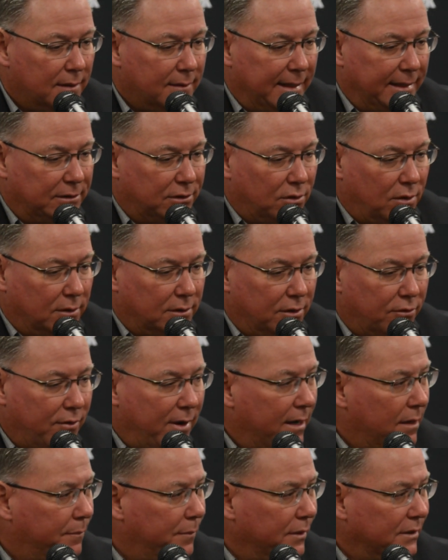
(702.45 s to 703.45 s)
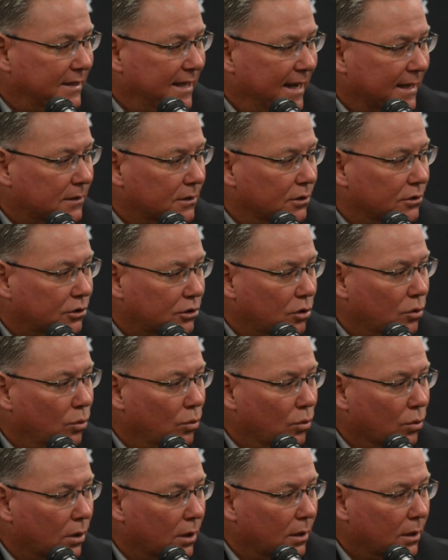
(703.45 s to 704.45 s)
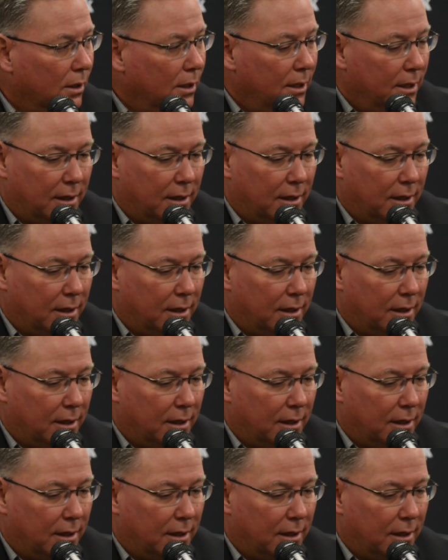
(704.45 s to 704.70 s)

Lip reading: they start to try to protect the score.